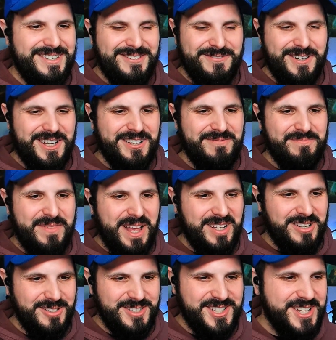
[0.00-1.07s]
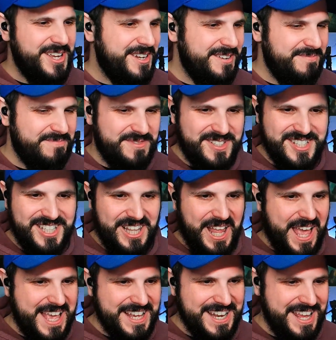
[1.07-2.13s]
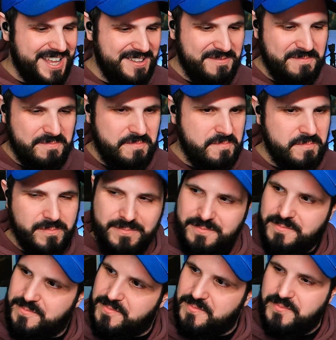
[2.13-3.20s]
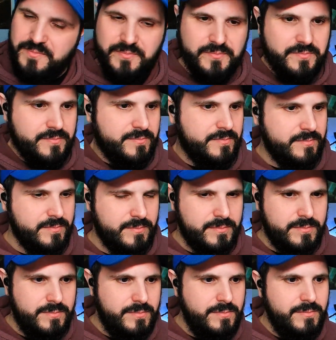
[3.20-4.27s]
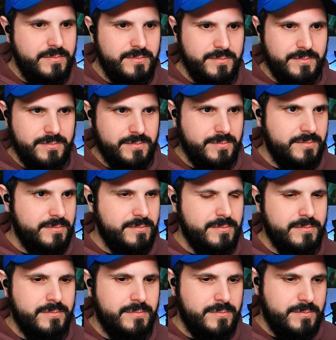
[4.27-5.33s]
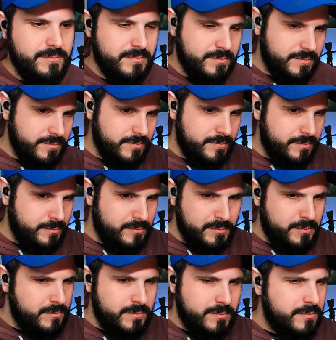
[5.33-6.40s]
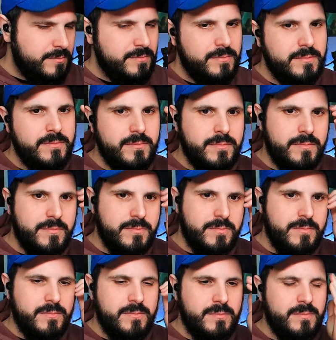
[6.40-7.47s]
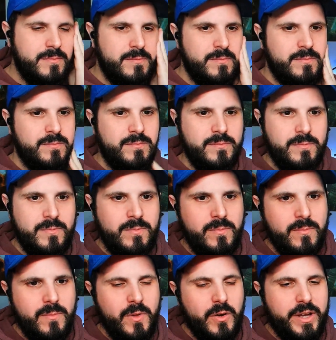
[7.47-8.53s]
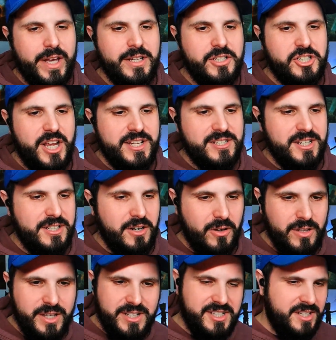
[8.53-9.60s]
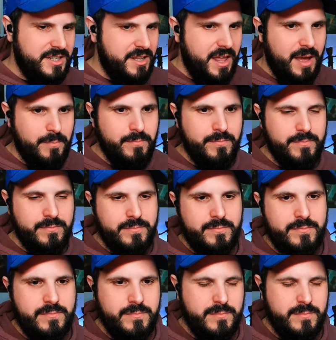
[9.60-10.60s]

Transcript: Friggin' Mendelssohn slaying it. You're making a big mistake, son. You're harboring a criminal reflection. Wait, are you the criminal? Okay, no, Jesse, don't I listen mean, to them. It's